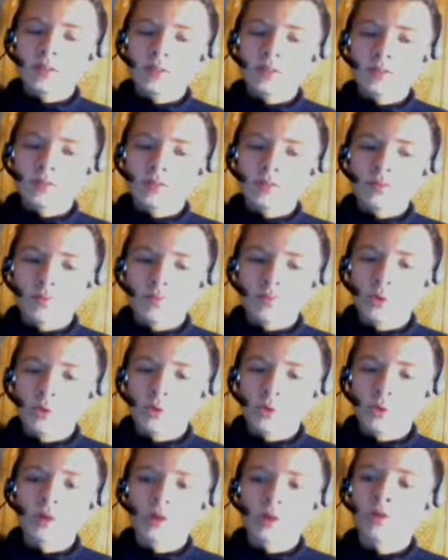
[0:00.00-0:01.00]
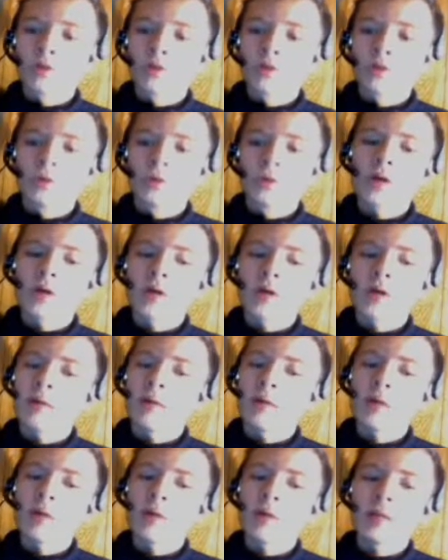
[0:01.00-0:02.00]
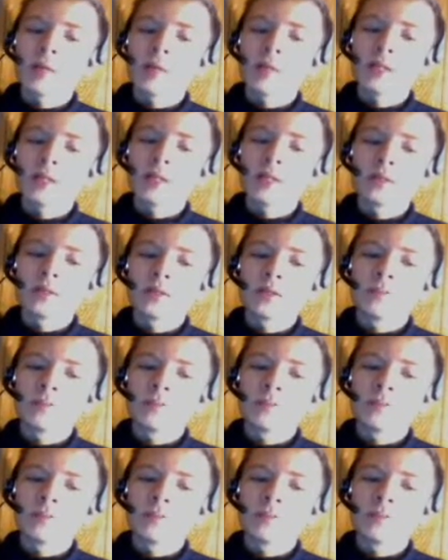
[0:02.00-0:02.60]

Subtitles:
more close quarter combat based,